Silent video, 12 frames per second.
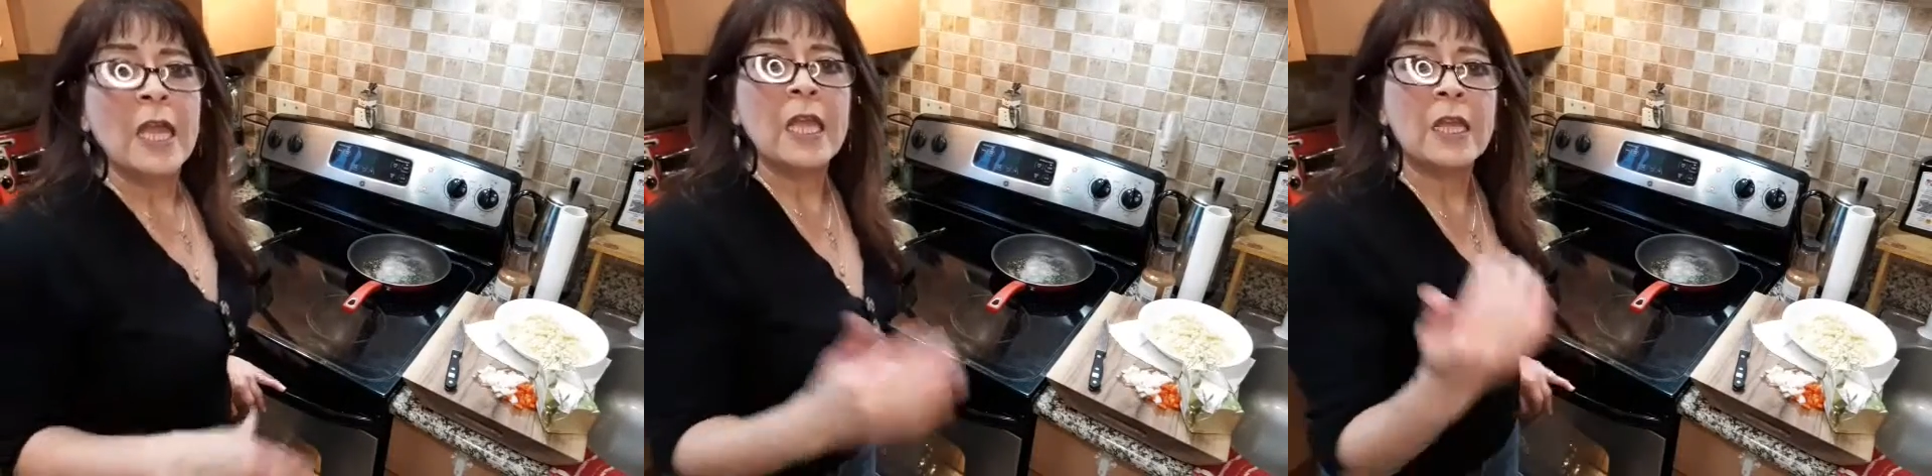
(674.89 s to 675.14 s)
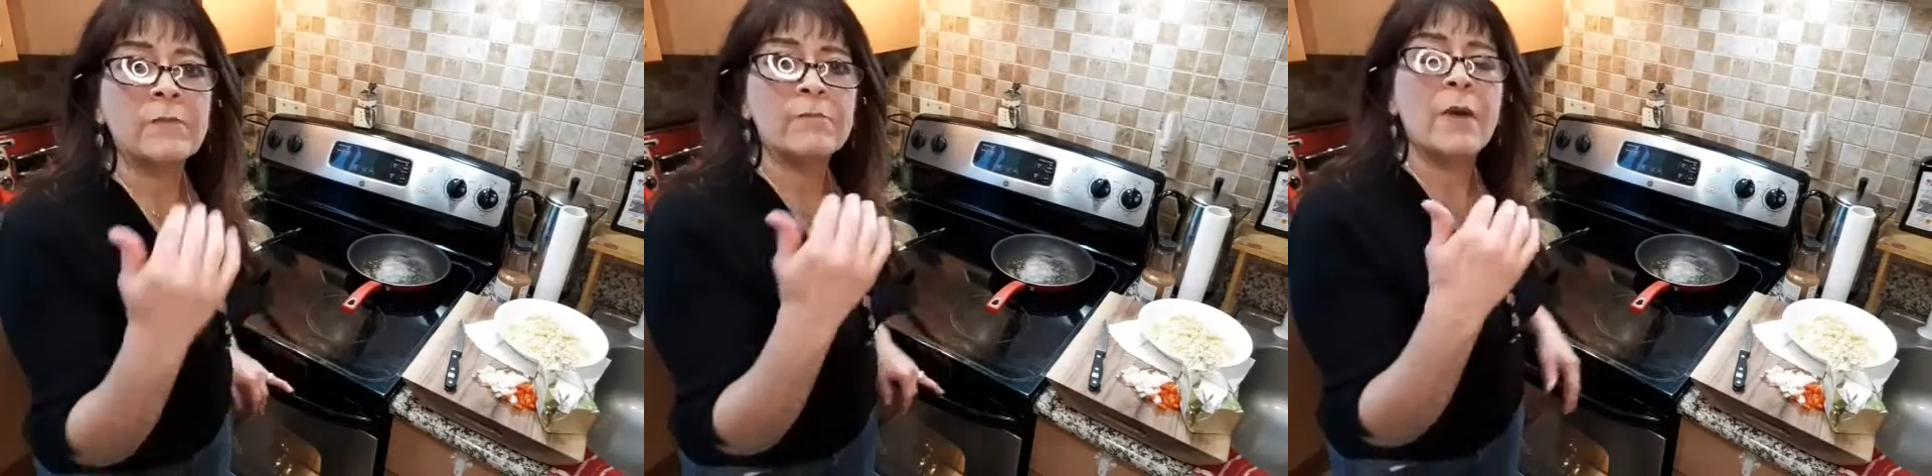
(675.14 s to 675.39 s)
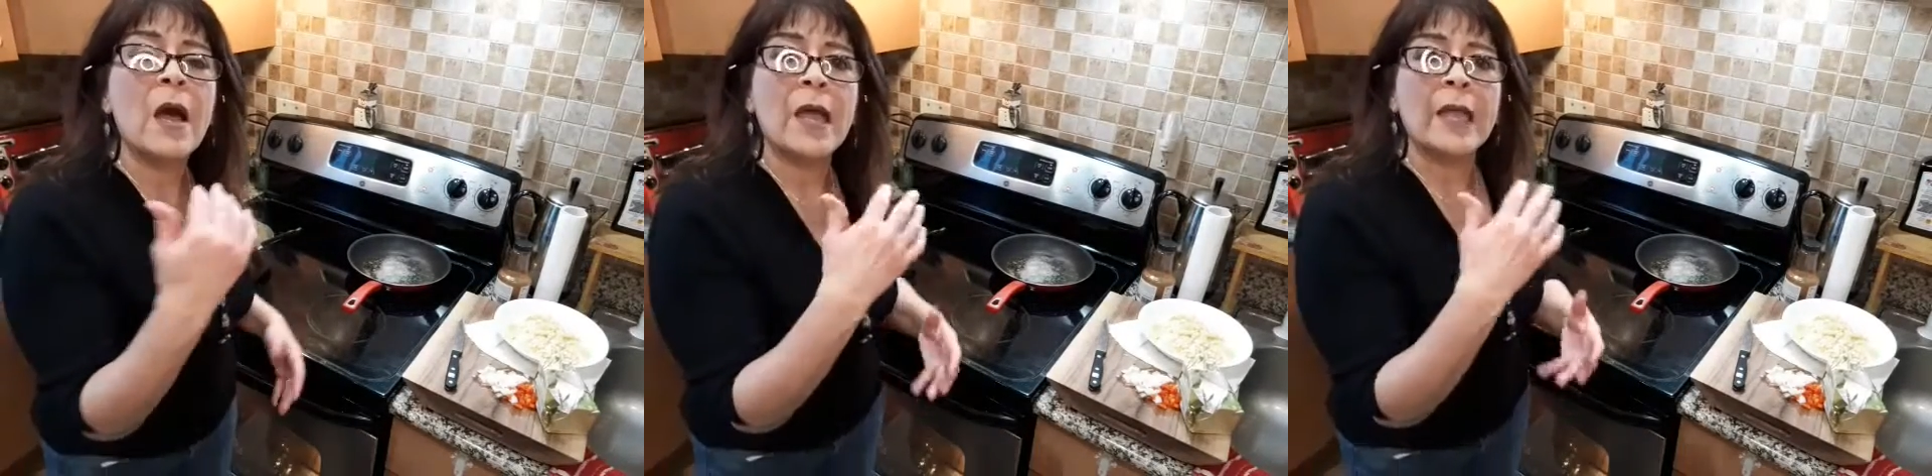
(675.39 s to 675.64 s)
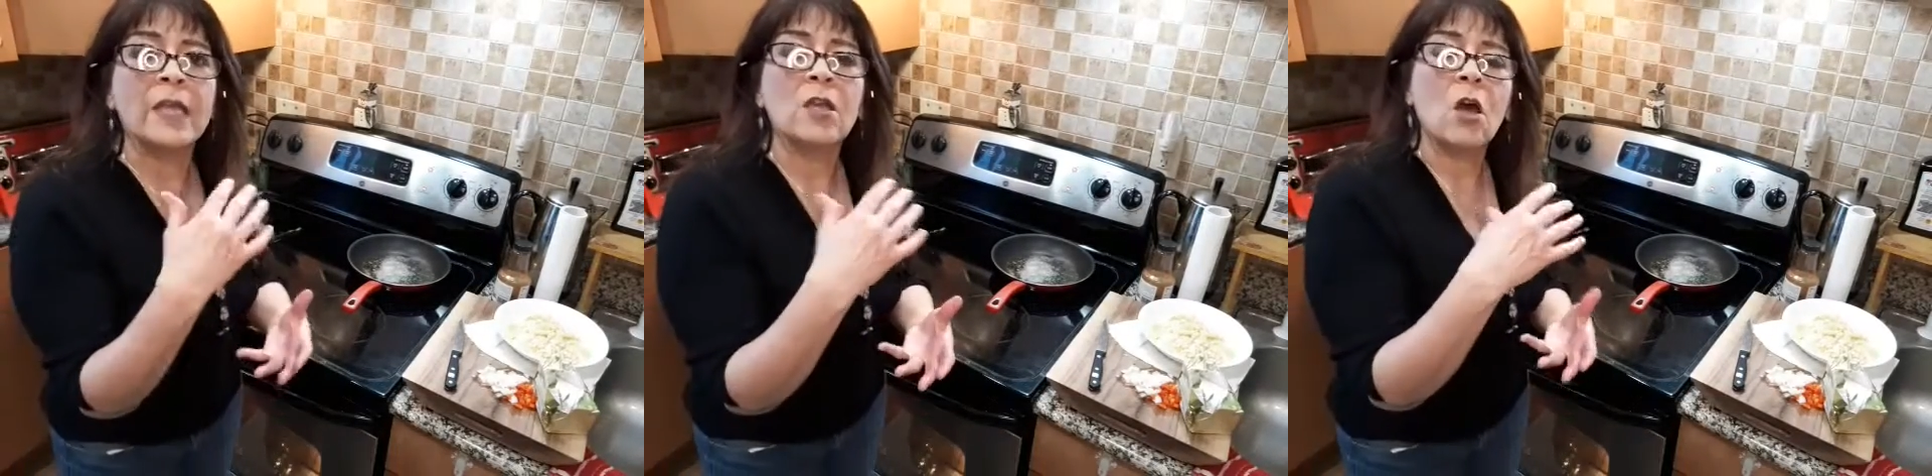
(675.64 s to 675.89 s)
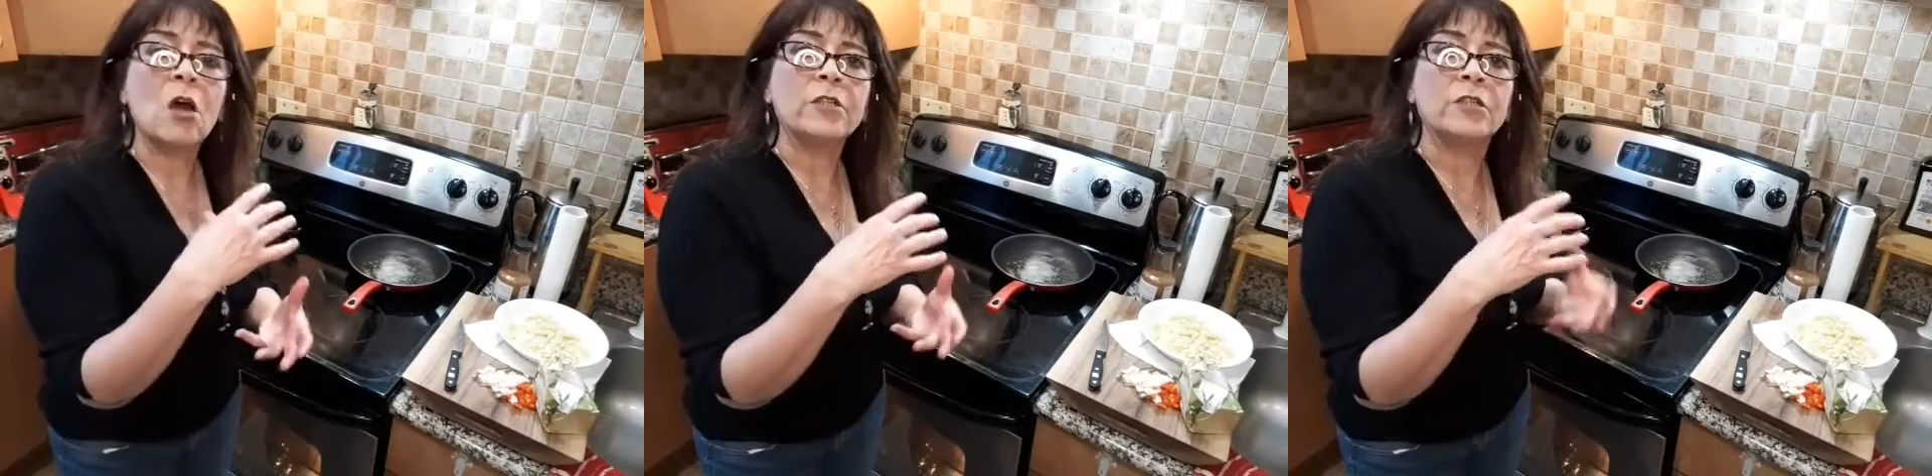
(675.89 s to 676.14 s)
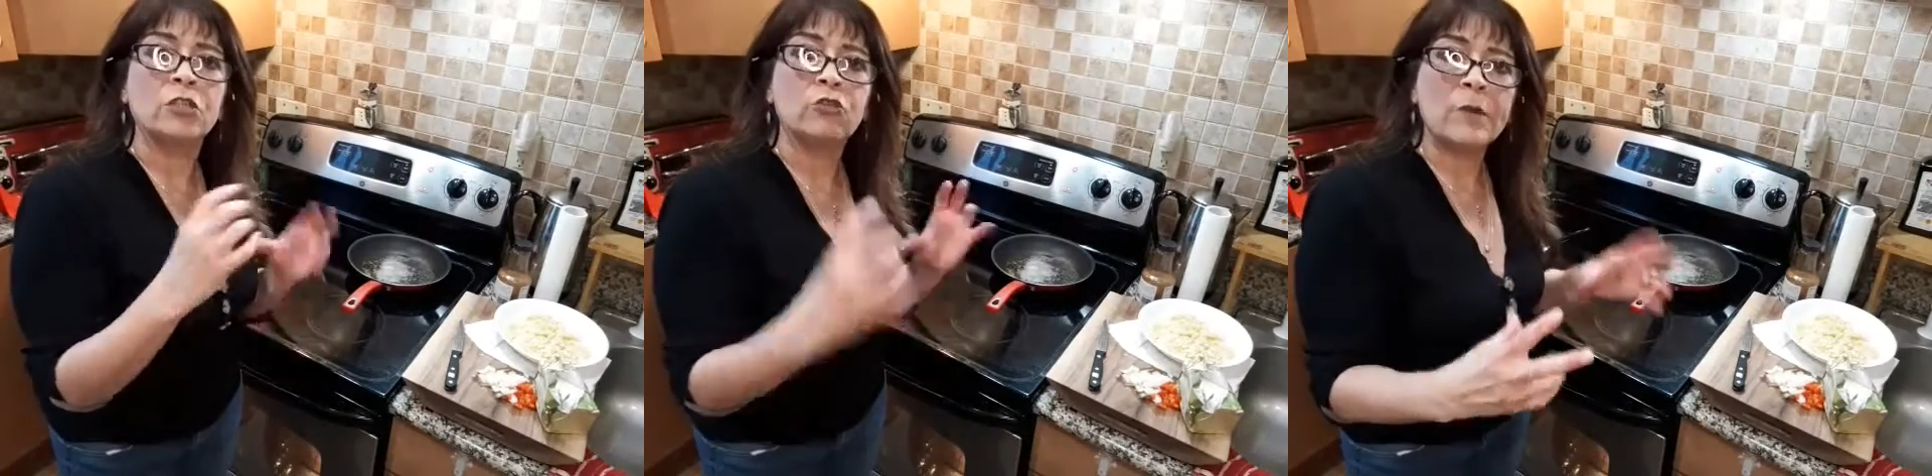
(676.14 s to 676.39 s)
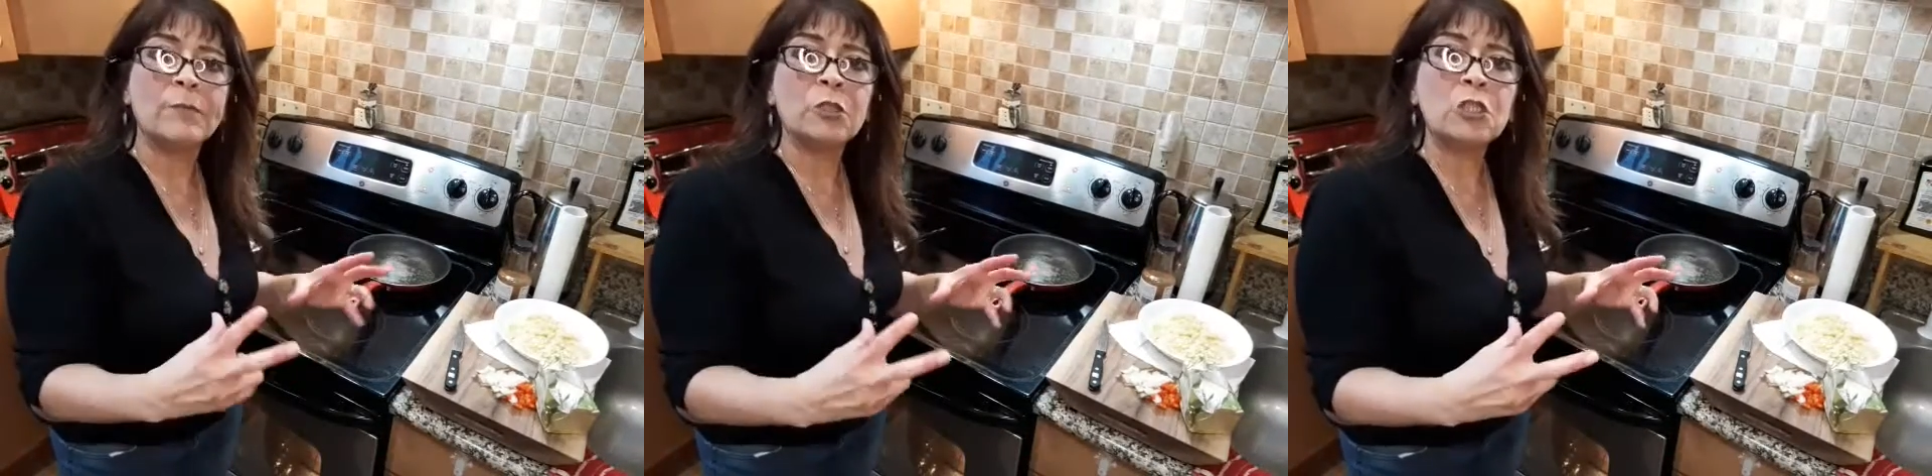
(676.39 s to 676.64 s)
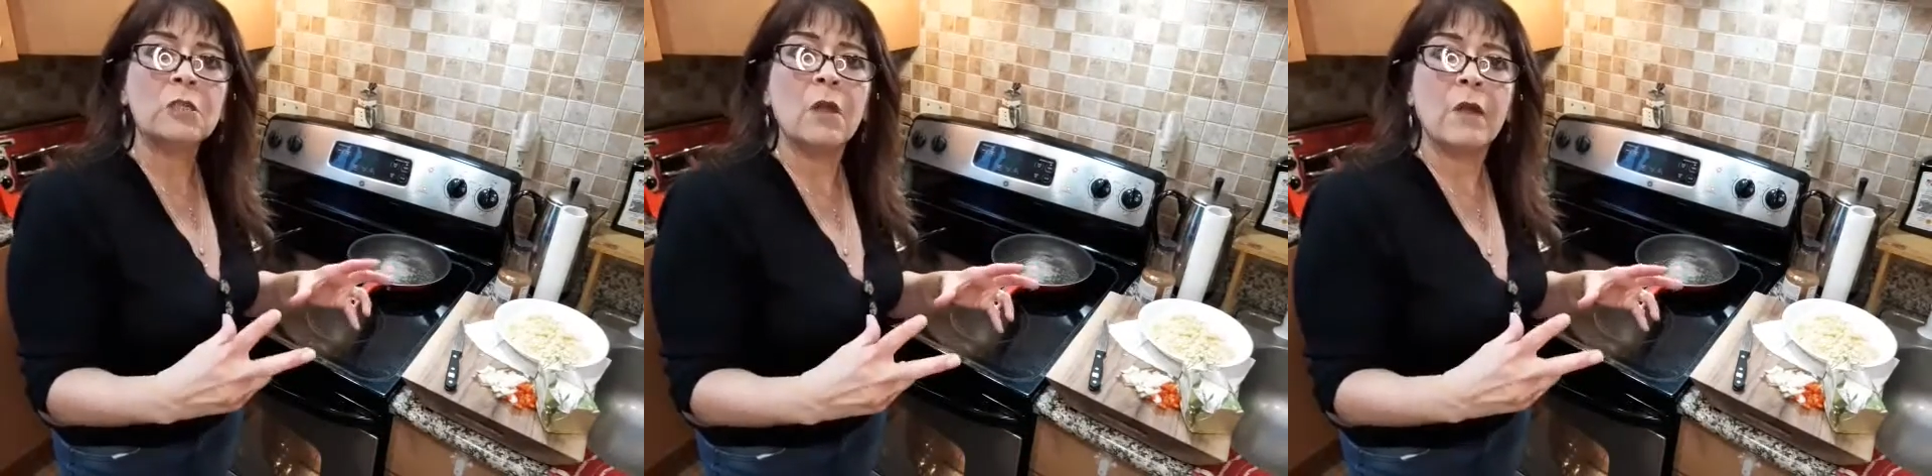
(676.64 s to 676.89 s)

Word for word: In my description